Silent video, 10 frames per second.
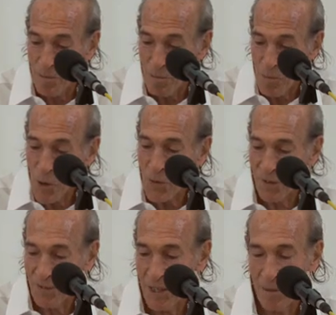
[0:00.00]
both
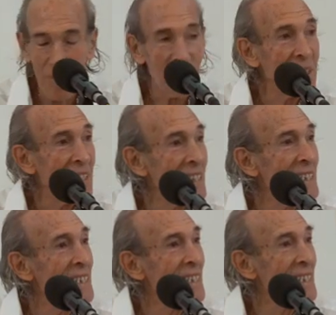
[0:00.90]
of them
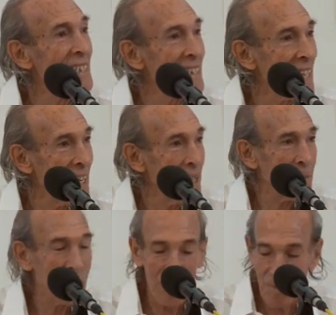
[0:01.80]
is the
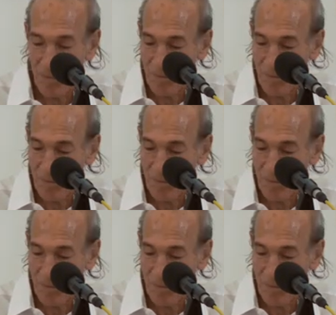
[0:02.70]
same.